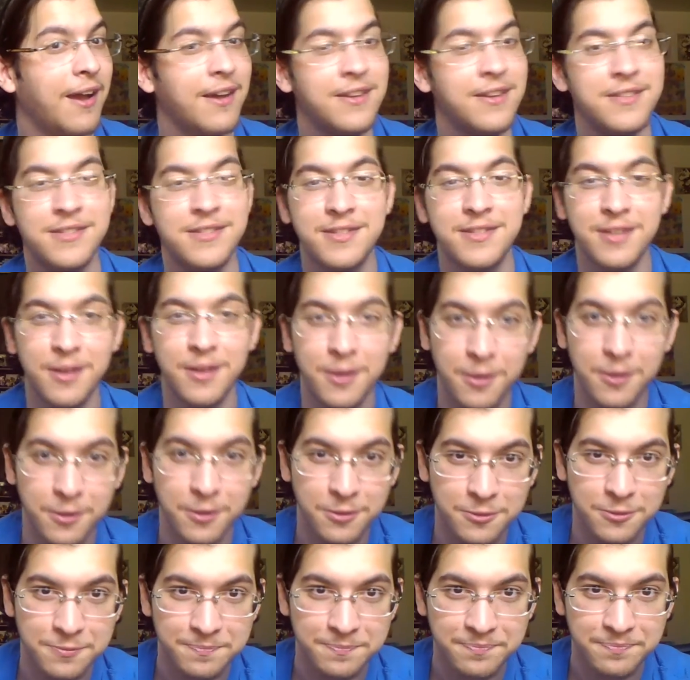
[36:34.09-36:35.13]

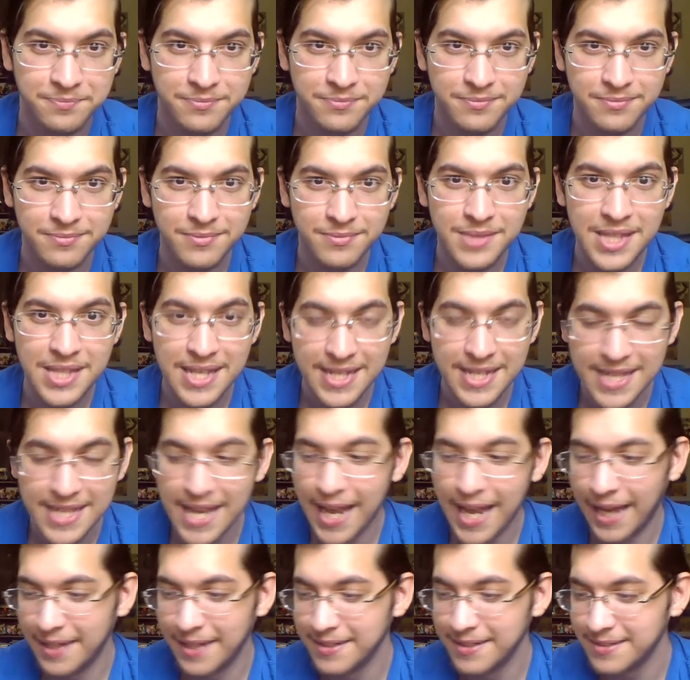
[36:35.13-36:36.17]
So,
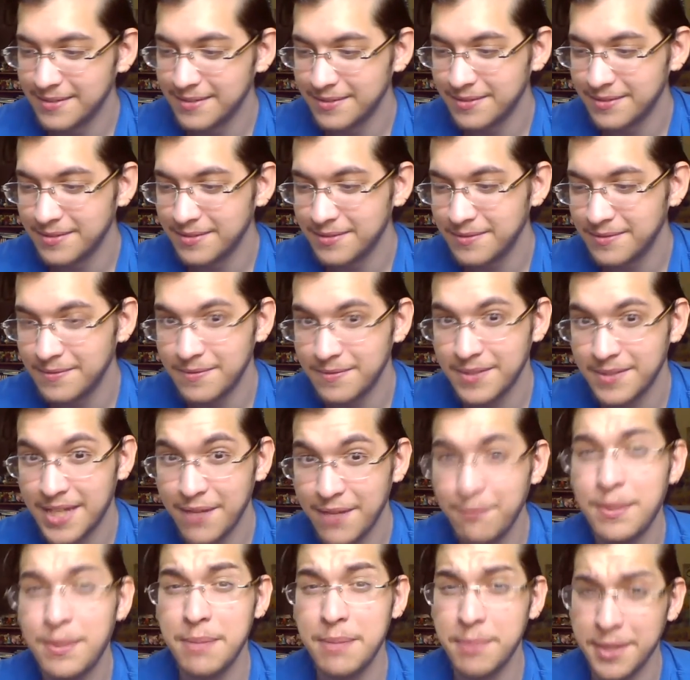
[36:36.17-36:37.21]
yeah, give
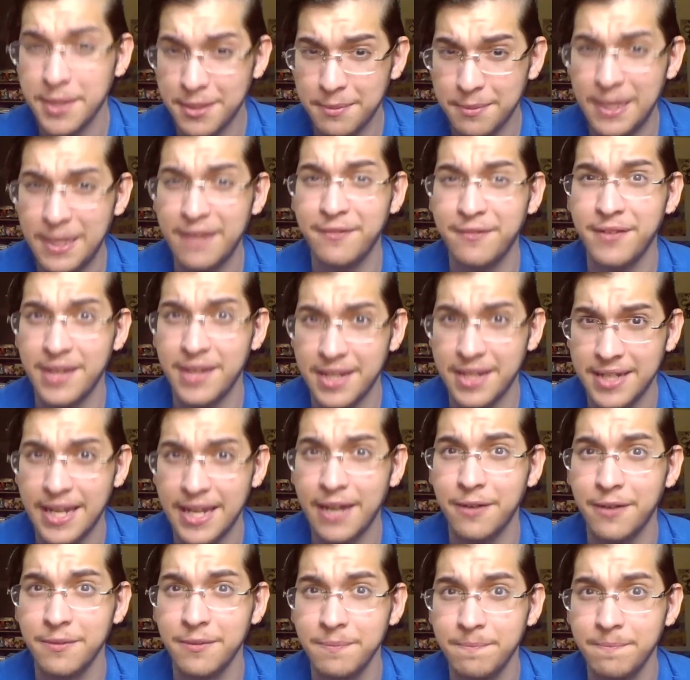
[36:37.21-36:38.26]
people the benefit of the
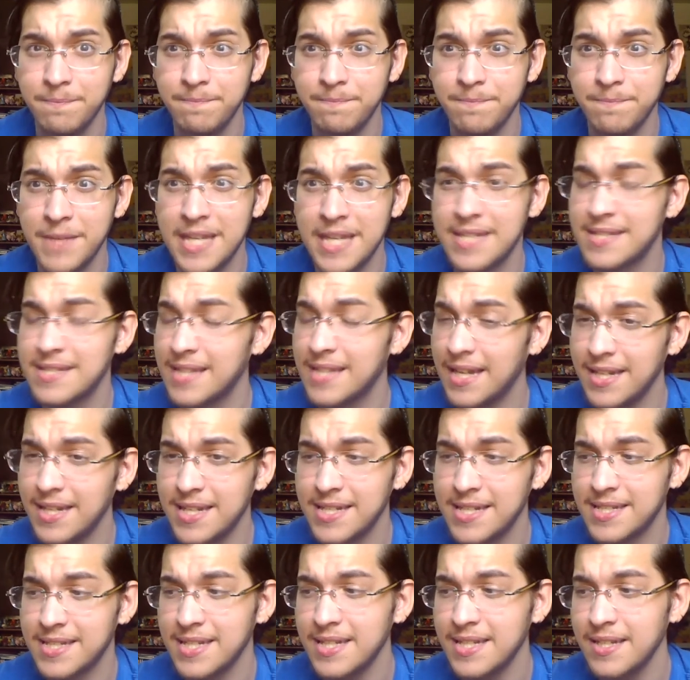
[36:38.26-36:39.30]
doubt. It's not
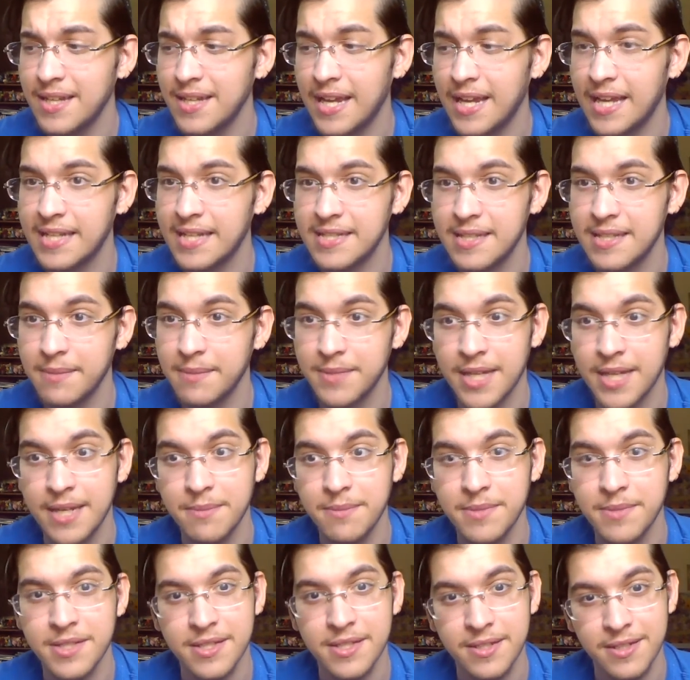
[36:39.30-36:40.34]
easy, and
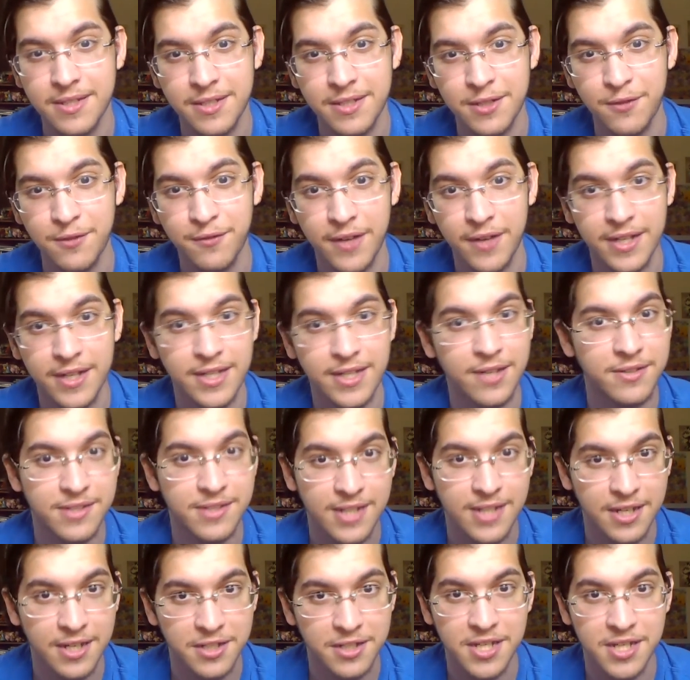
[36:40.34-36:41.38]
sometimes you find out it's
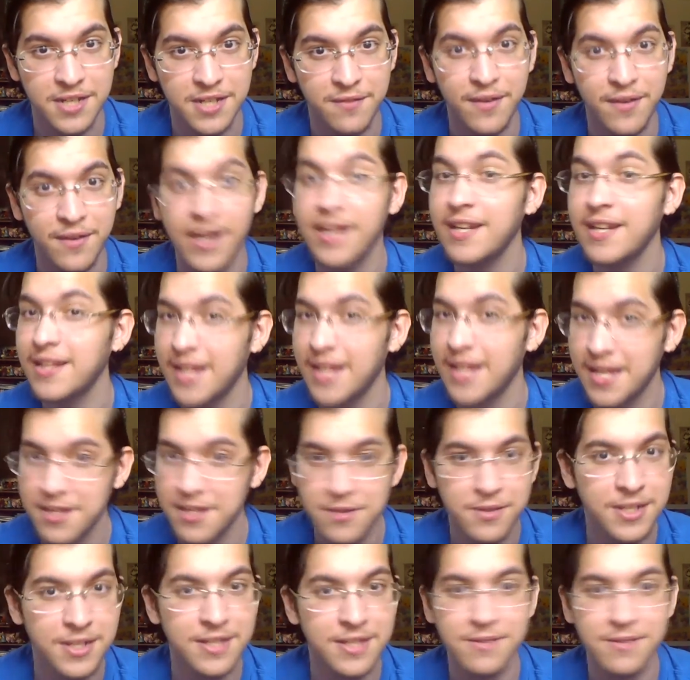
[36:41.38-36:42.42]
not justified, and then you
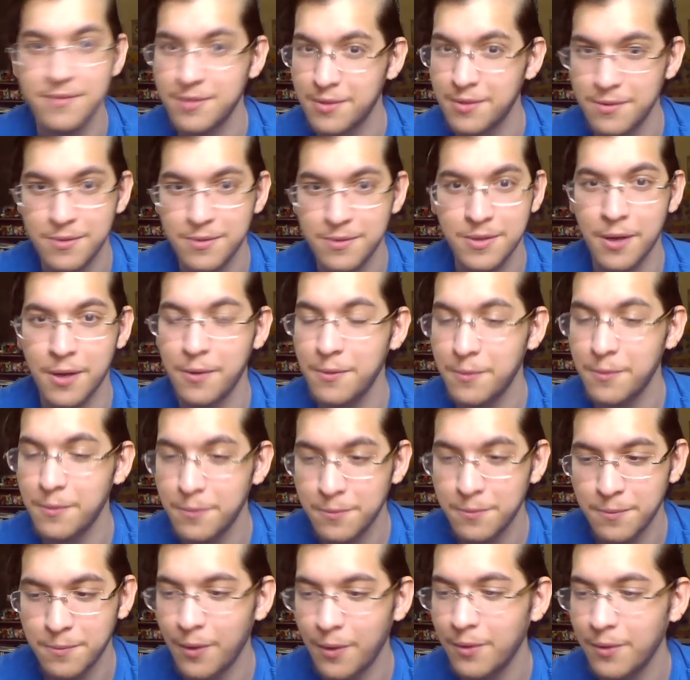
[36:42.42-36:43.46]
can go
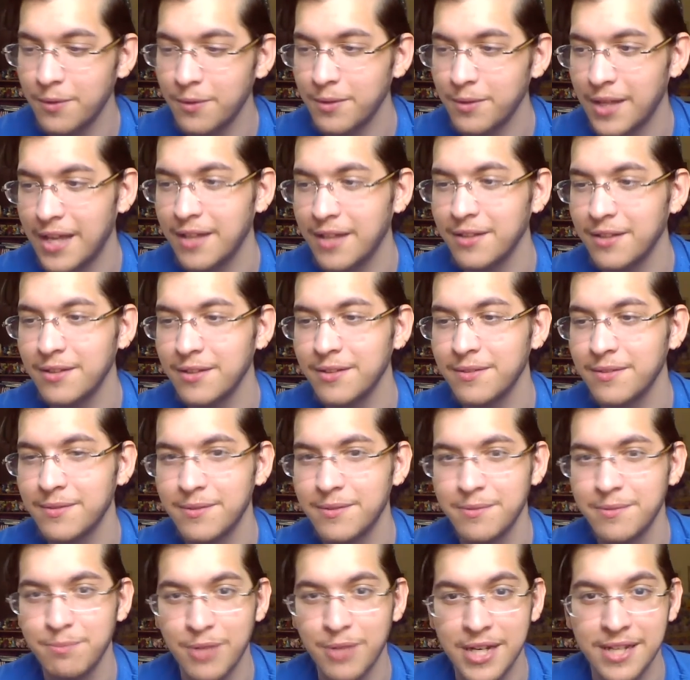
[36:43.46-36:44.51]
all hell
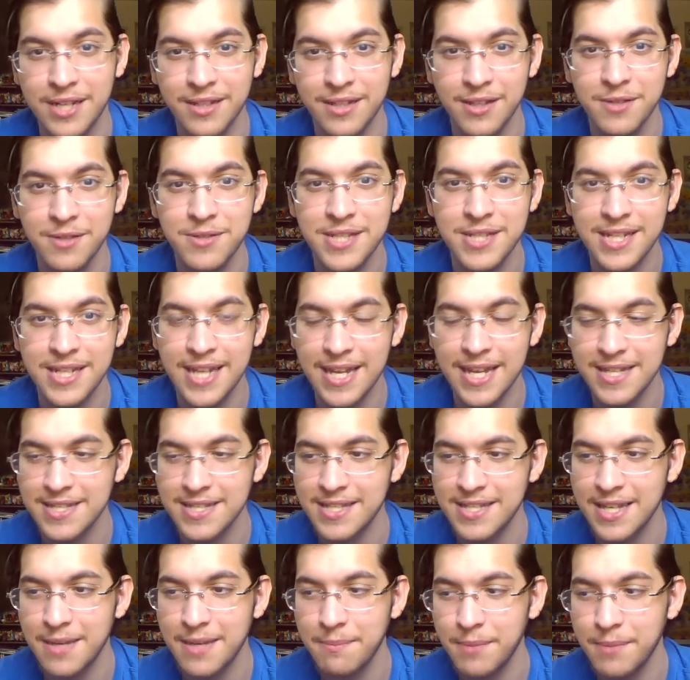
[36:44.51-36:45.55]
break loose against
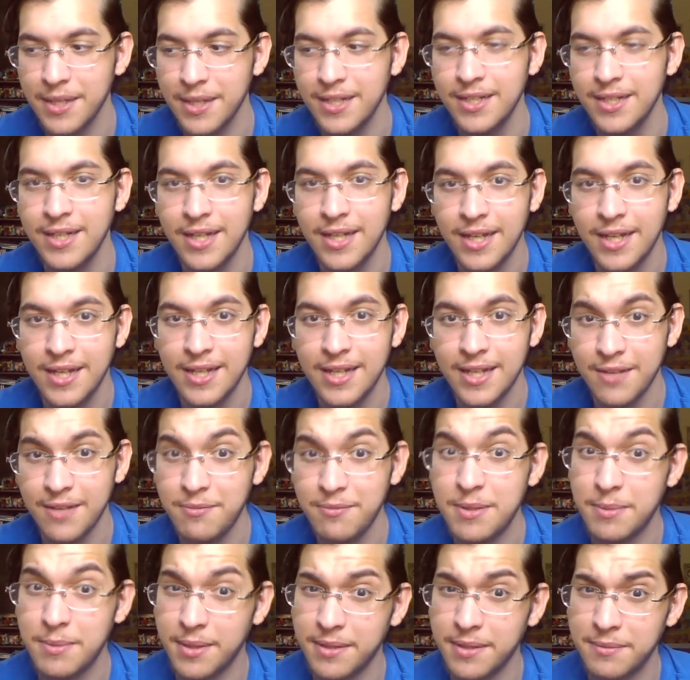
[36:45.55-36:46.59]
them, but give
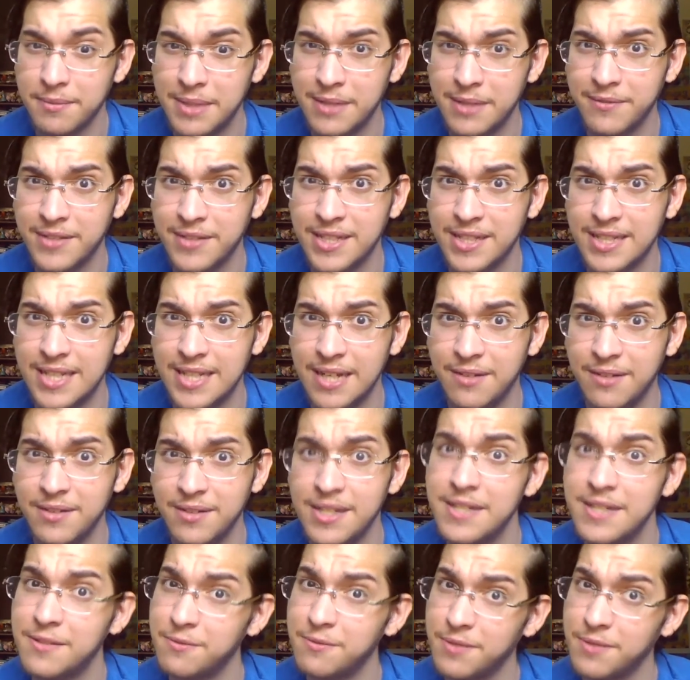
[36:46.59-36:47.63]
people the benefit of the doubt.
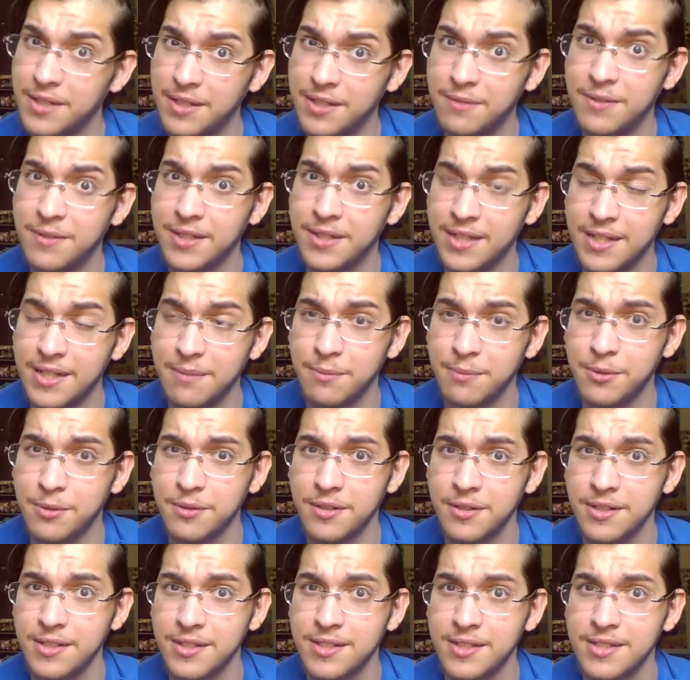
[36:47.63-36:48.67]
It's really, really
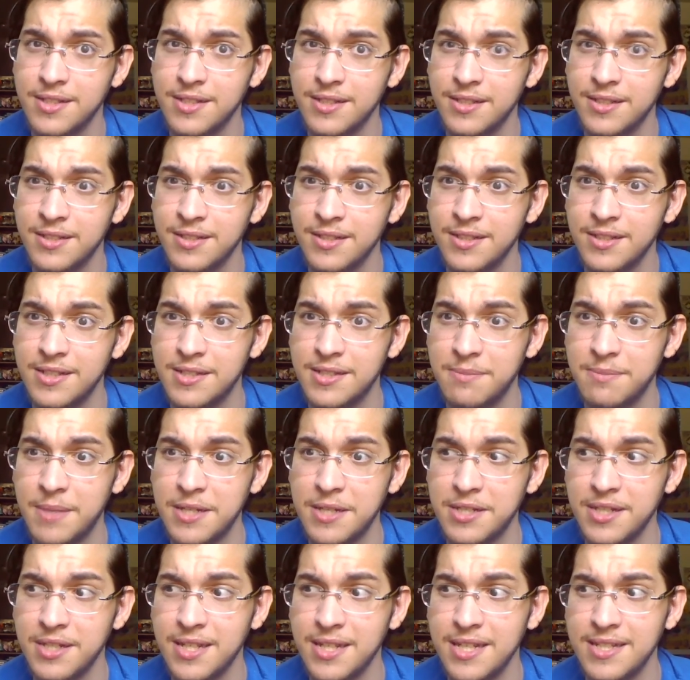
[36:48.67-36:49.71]
important.
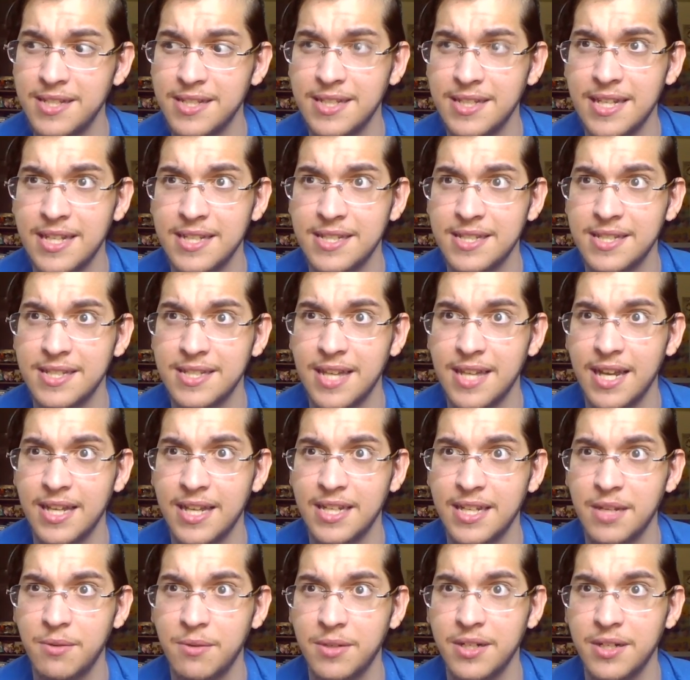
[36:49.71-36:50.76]
Especially in today's
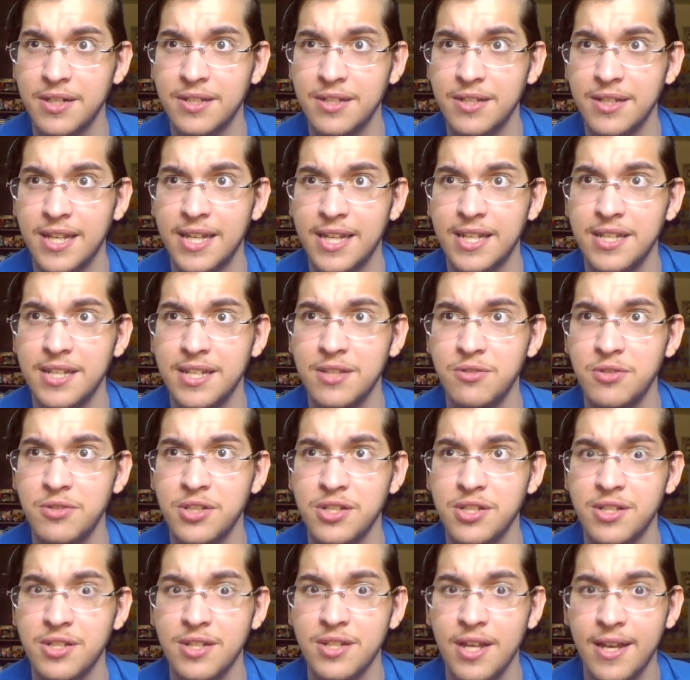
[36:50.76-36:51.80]
society where, like, you just...